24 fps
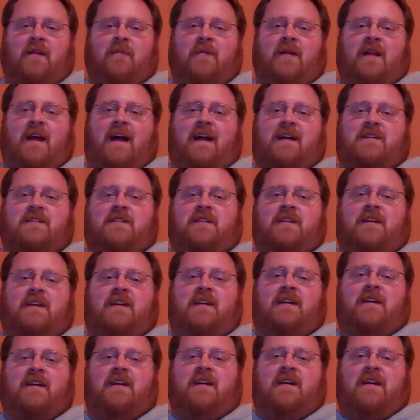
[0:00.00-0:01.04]
I mean,
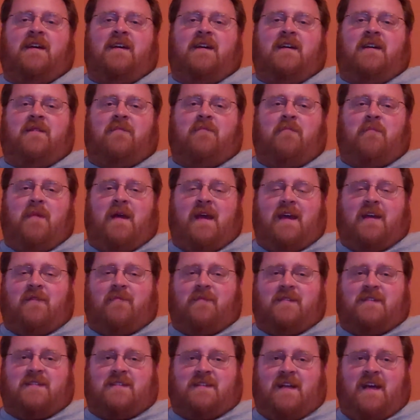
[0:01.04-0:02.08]
actually make
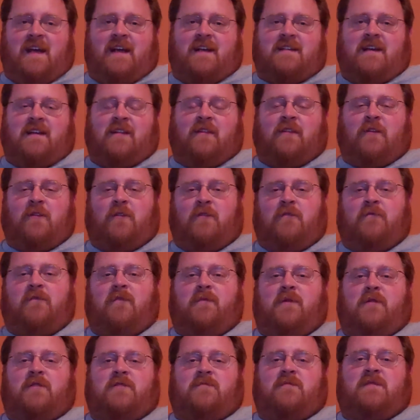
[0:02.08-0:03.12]
mistakes and learn from
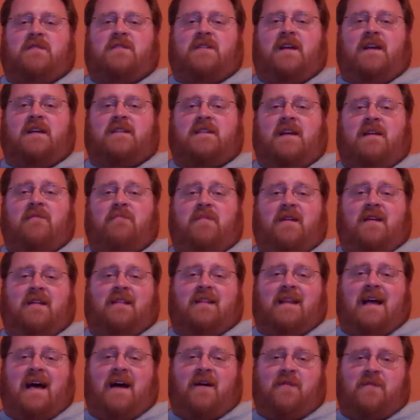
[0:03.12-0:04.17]
those mistakes and be
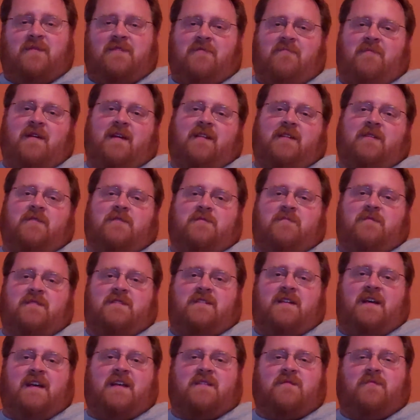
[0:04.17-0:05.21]
allowed to make those
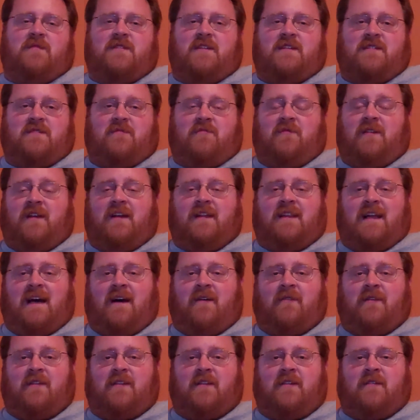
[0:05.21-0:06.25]
mistakes, which isn't really
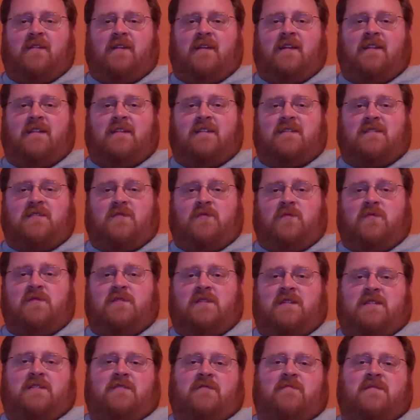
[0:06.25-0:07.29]
allowed in the school
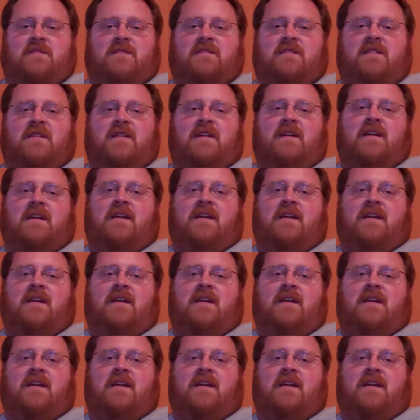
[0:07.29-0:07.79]
systems